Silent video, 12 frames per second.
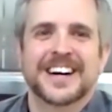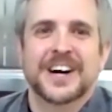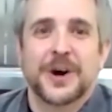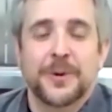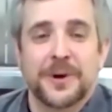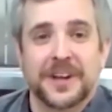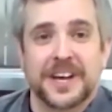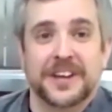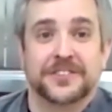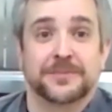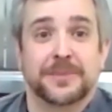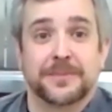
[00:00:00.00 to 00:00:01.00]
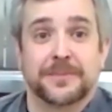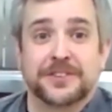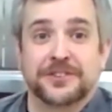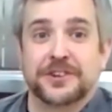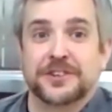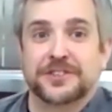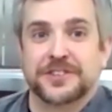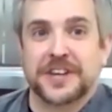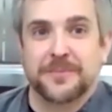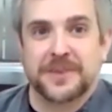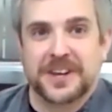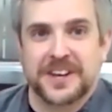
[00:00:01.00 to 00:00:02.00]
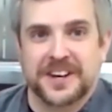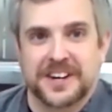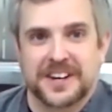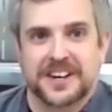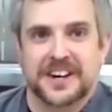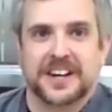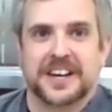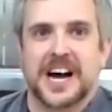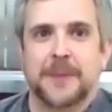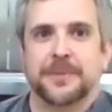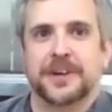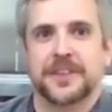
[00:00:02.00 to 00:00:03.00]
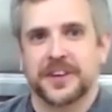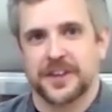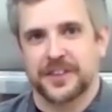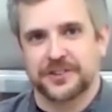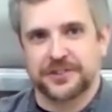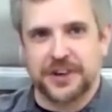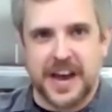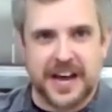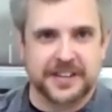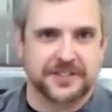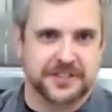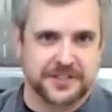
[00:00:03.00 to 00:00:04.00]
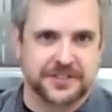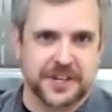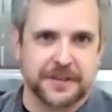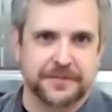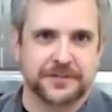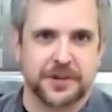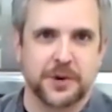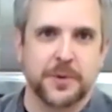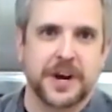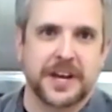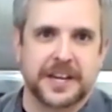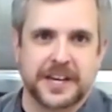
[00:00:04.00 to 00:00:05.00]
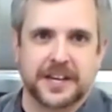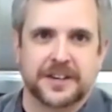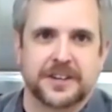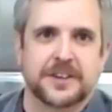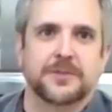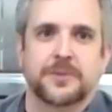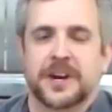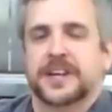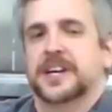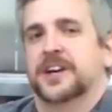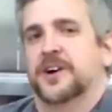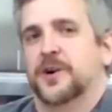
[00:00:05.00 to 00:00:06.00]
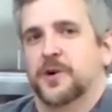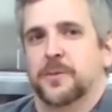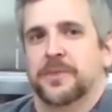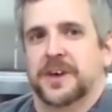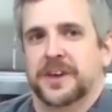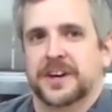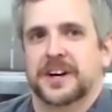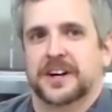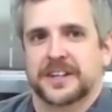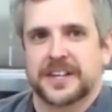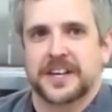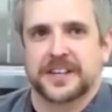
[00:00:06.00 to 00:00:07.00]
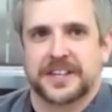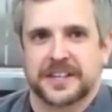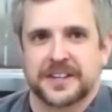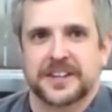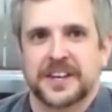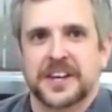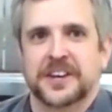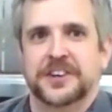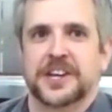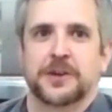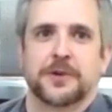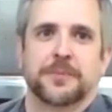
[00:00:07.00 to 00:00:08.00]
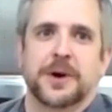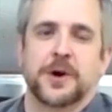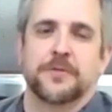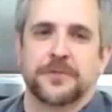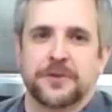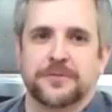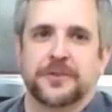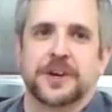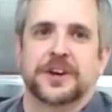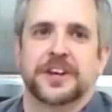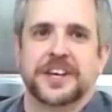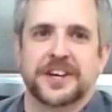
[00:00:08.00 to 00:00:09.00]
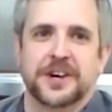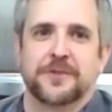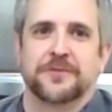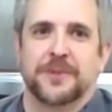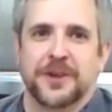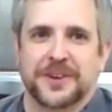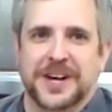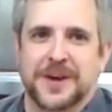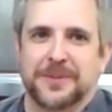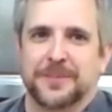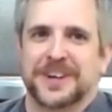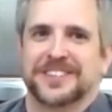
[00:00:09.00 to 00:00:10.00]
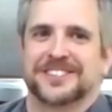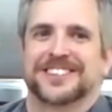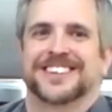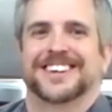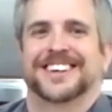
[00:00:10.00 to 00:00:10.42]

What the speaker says: Well, make sure you send me a copy of the chats and stuff. So when I get home, then Kelly can deal with my ego from all the compliments.